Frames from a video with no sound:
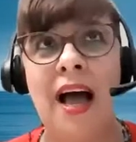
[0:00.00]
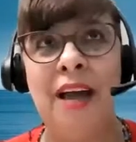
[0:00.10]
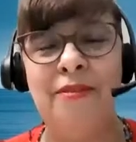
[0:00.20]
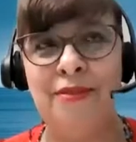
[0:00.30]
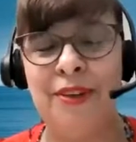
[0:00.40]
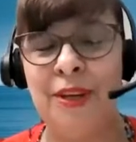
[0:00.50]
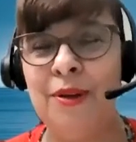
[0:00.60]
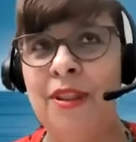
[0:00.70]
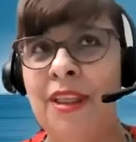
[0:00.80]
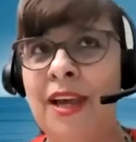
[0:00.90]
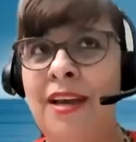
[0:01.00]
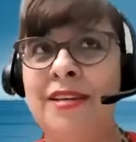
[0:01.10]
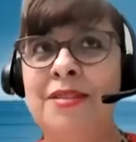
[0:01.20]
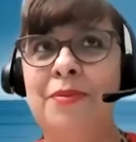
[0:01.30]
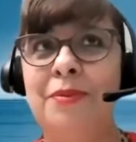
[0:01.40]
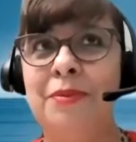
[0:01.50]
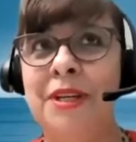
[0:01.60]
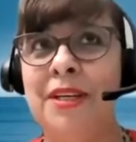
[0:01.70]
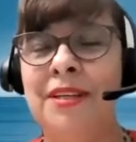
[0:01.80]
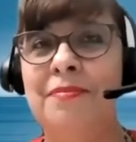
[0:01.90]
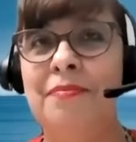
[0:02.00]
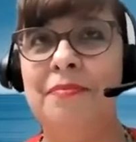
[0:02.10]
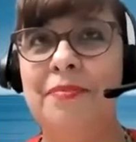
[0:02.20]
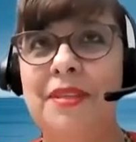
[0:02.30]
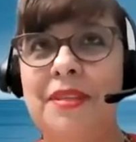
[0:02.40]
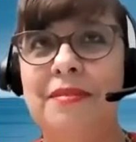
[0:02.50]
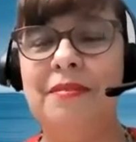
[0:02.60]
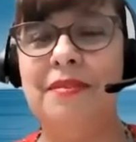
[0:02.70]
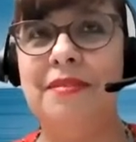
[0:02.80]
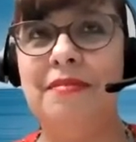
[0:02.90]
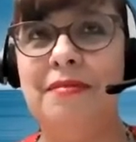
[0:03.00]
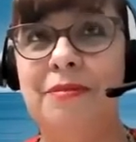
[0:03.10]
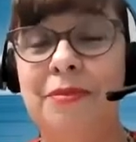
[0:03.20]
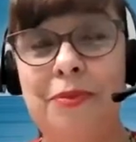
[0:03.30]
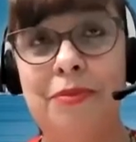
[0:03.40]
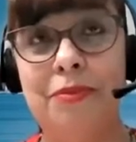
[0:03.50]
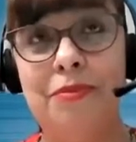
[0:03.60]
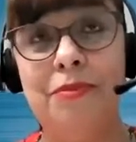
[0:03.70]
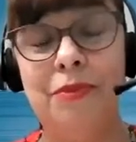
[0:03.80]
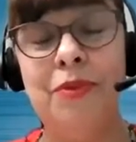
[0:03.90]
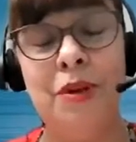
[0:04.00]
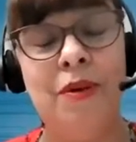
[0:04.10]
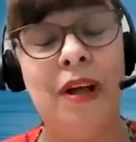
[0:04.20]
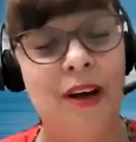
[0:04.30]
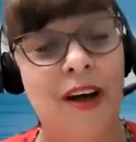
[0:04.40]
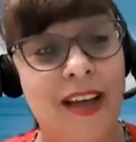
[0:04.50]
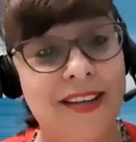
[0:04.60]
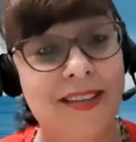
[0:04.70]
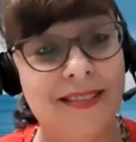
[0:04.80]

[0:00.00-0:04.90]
I feel that when we know a lot,